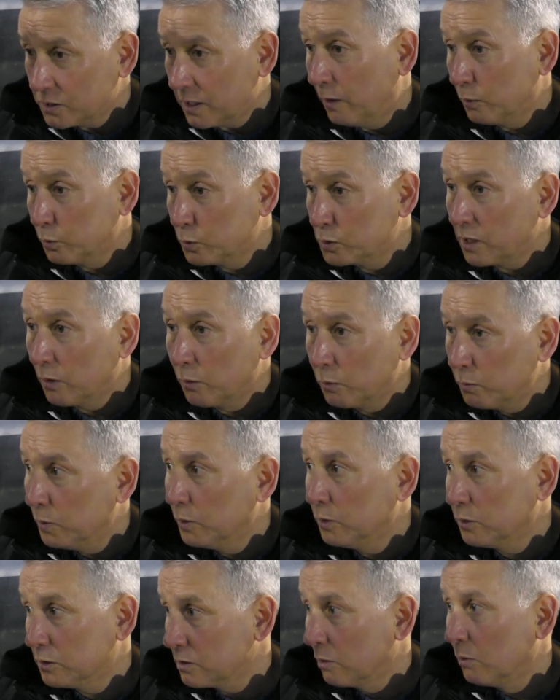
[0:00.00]
out
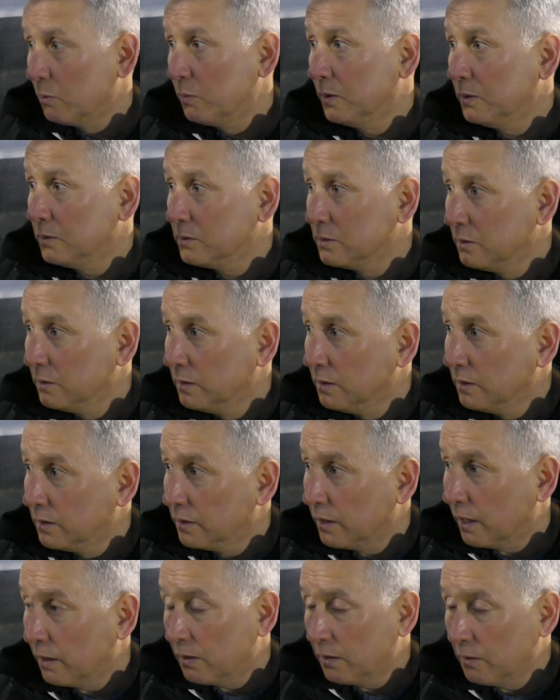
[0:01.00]
Southport, Southport.
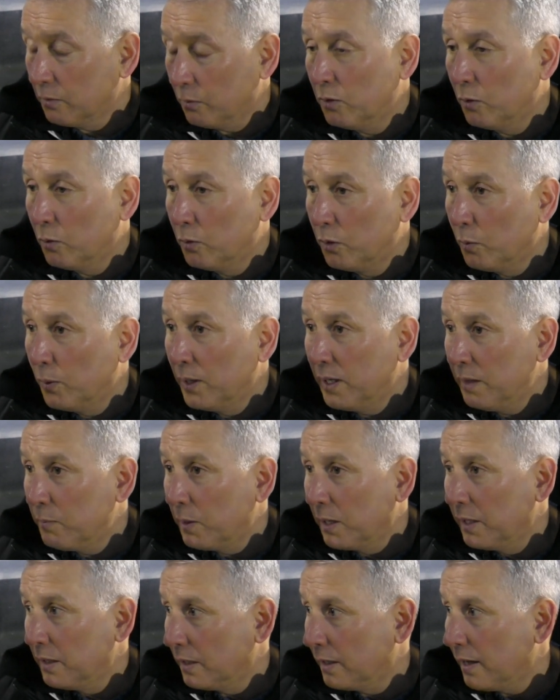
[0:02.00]
Mm. That, the, the, way they
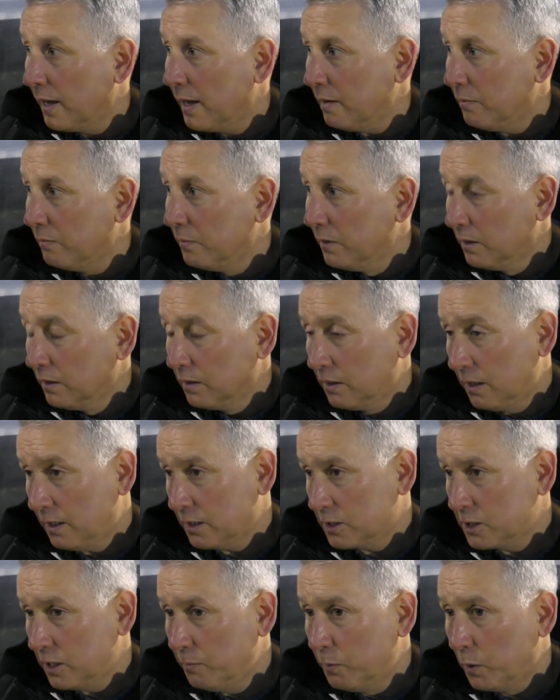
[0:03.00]
played the game, they
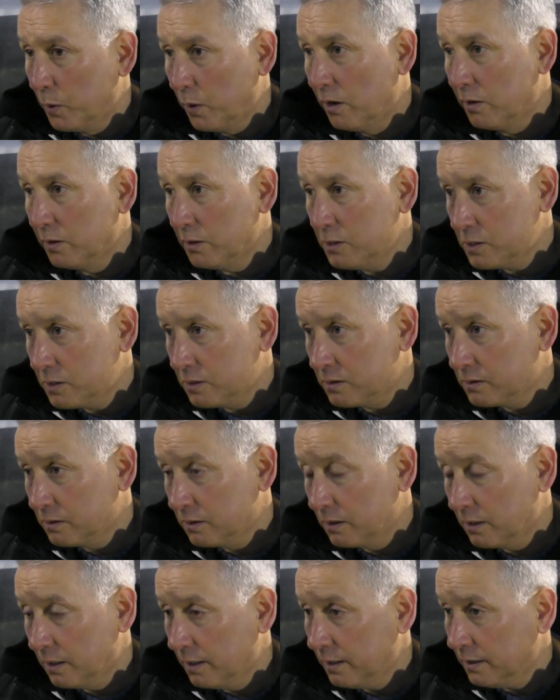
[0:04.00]
actually put it on us.
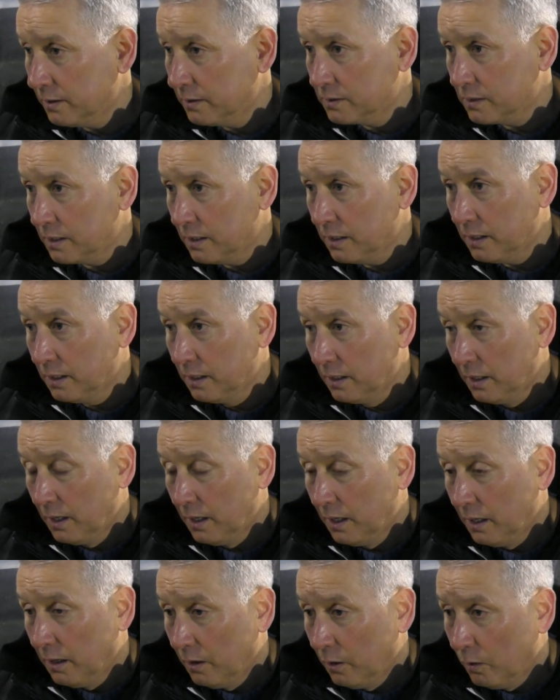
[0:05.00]
And uh,
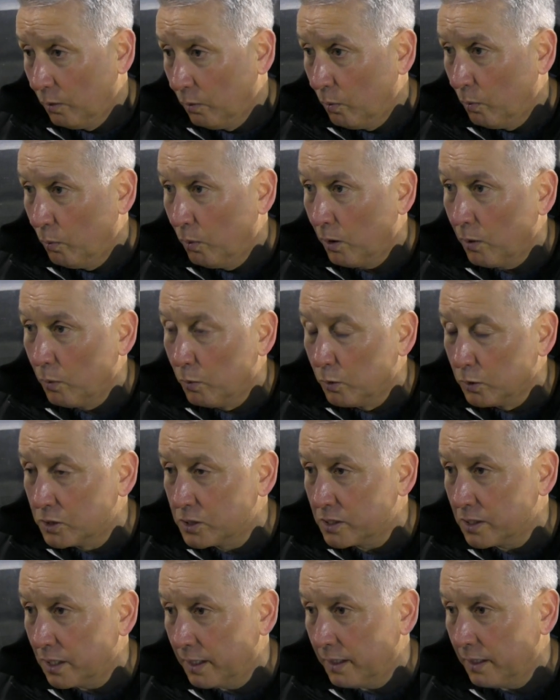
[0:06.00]
what I would
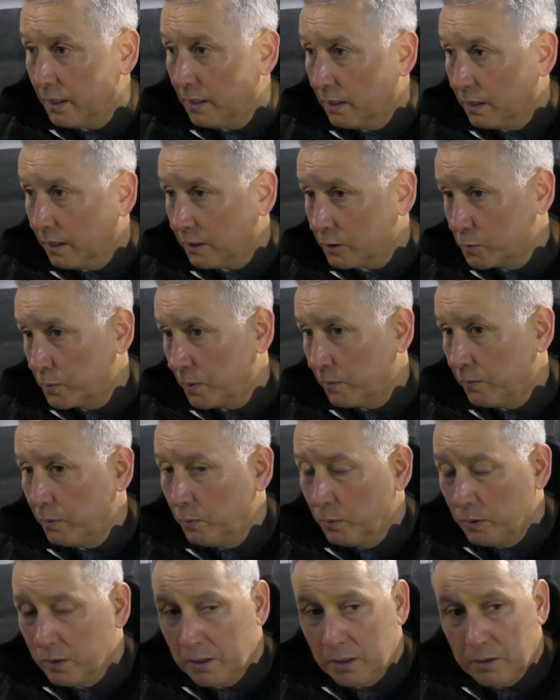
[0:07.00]
say, that's probably
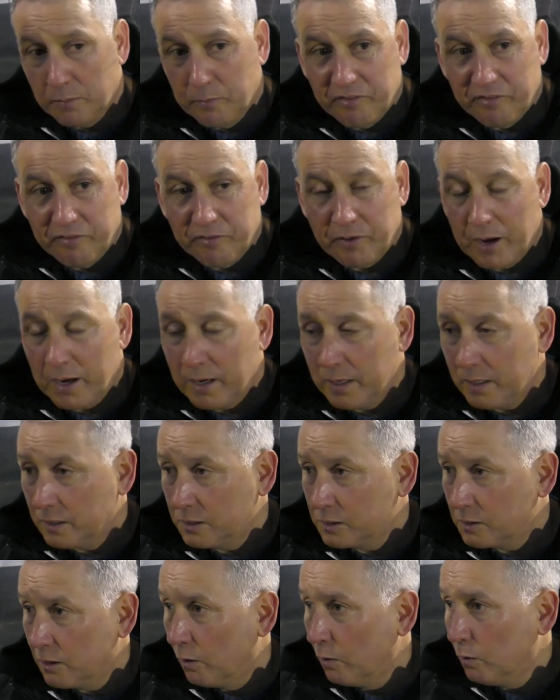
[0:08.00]
one of the
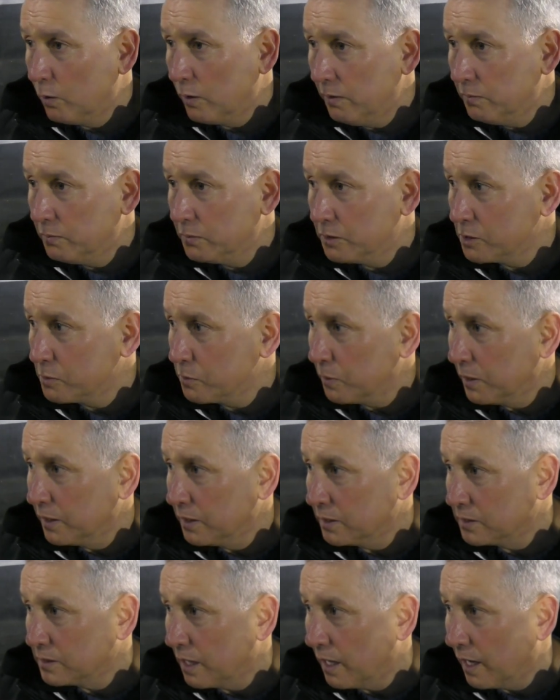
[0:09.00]
finest goalkeeping
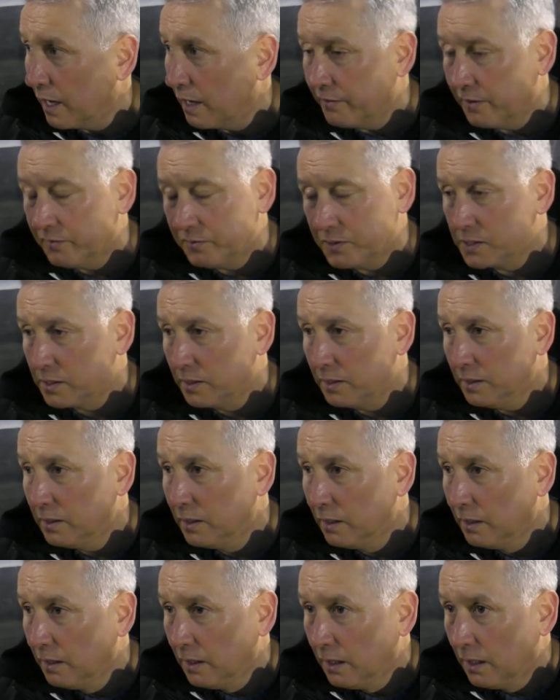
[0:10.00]
displays yeah. I've ever seen.
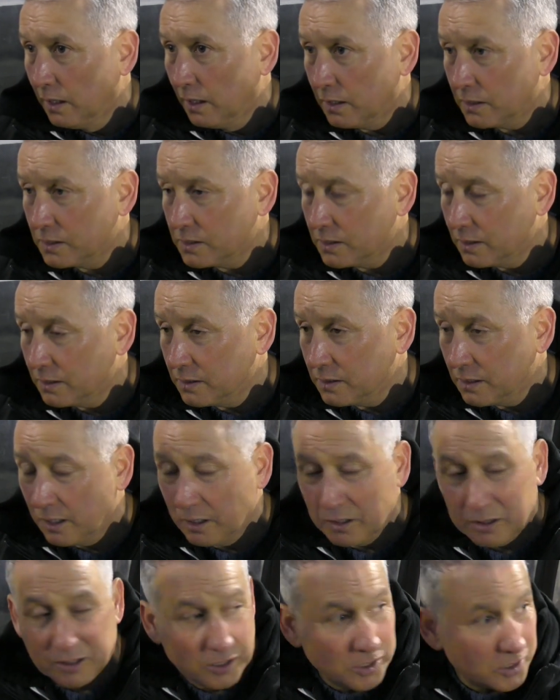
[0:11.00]
Yeah. I said
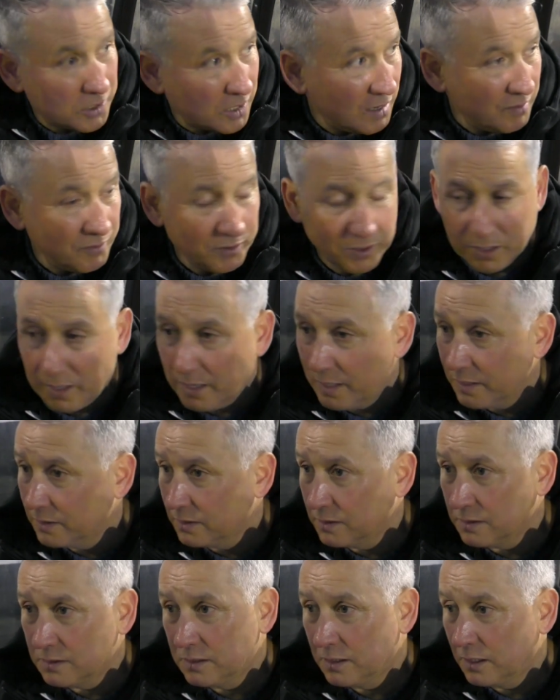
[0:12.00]
the save at the
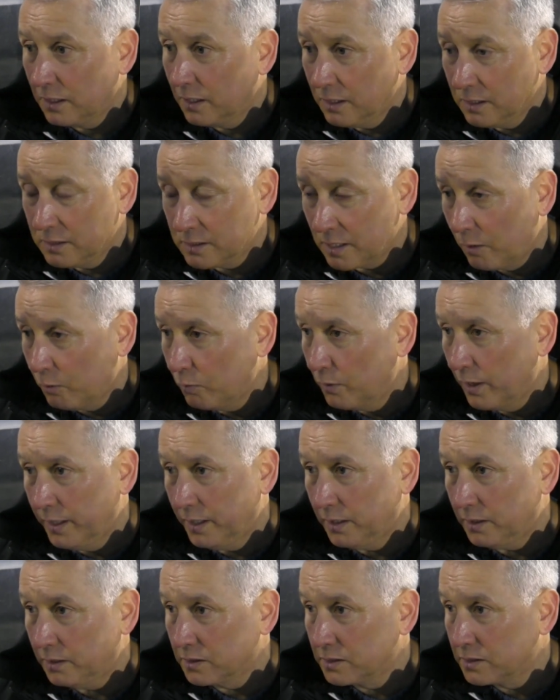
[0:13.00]
end is
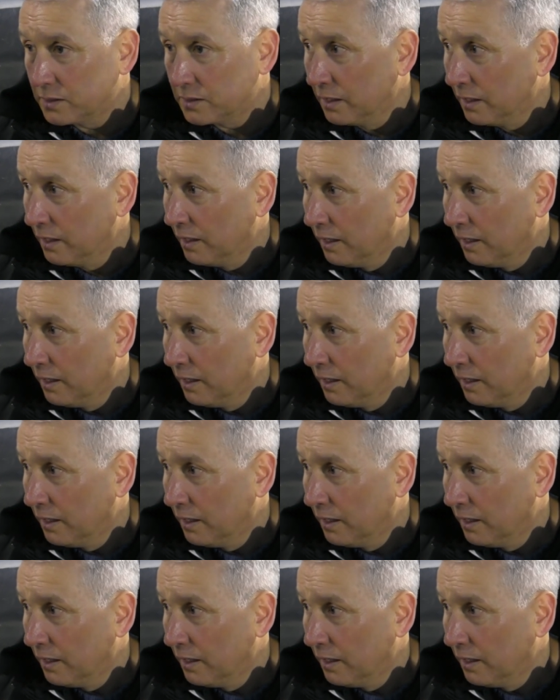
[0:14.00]
outrageous